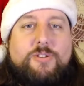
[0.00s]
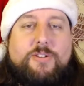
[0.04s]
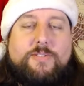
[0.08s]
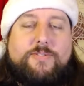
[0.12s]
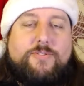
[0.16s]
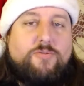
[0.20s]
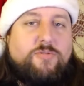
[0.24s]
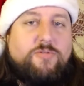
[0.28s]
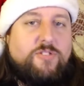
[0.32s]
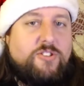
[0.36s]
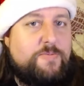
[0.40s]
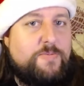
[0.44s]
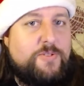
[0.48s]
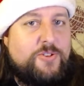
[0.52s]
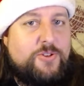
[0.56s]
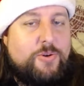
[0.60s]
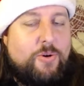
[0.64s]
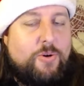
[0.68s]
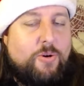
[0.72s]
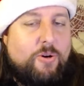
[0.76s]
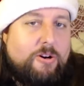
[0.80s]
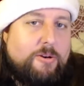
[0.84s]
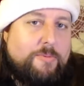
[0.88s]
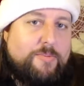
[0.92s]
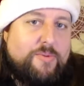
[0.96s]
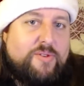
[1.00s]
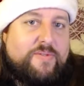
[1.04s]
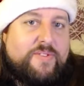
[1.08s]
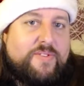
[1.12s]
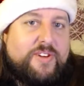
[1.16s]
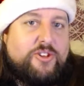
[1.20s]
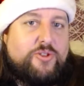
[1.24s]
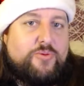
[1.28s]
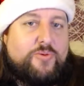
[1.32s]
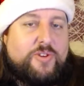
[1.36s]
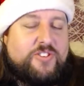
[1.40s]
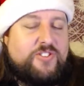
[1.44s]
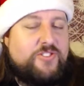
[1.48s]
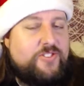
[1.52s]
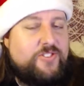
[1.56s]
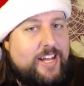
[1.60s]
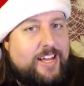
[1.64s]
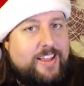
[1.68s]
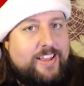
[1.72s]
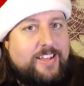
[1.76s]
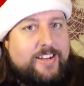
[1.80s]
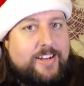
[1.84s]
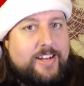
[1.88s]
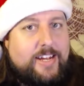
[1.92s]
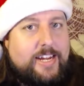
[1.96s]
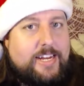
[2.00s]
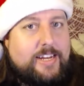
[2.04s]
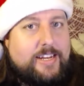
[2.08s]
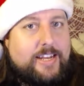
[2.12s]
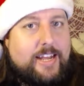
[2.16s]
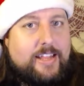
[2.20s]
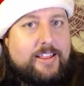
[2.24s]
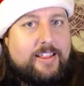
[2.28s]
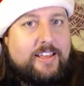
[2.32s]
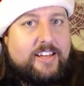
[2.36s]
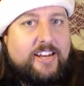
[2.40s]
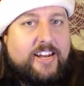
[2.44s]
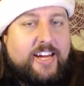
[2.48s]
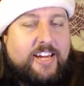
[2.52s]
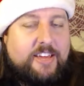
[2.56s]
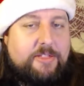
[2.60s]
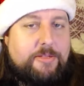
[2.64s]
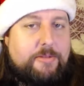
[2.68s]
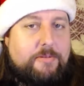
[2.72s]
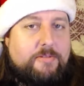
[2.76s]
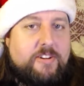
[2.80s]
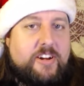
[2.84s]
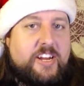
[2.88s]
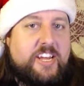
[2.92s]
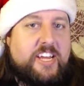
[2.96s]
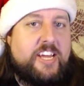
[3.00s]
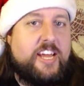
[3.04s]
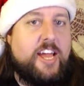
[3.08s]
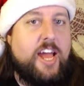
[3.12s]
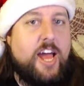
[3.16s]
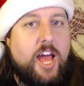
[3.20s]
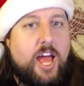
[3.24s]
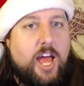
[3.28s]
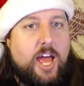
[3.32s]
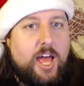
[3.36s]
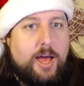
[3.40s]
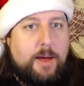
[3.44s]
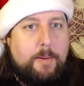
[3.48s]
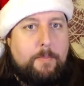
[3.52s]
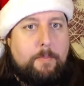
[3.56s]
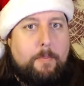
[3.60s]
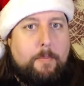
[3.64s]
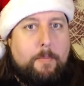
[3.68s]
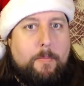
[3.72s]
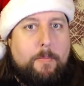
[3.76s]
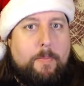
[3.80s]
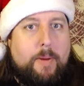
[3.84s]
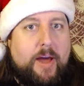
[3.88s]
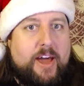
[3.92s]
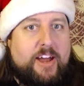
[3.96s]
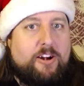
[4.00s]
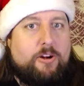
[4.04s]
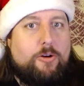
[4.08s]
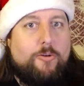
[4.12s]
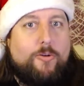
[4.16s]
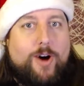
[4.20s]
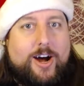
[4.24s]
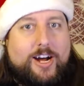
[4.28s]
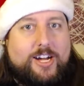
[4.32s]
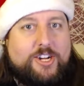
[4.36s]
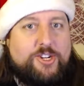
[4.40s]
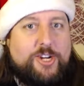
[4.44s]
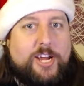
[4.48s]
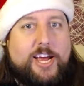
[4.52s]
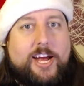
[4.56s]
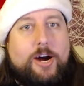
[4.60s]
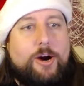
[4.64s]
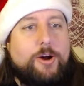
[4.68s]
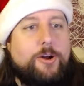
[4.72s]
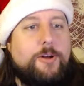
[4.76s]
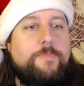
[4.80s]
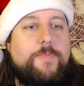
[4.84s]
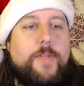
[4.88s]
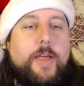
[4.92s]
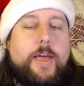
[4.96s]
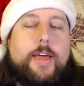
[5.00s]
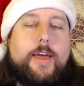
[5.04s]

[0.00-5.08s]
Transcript: of Christmas horror movies with Silent Night, Deadly Night three, Better Watch Out.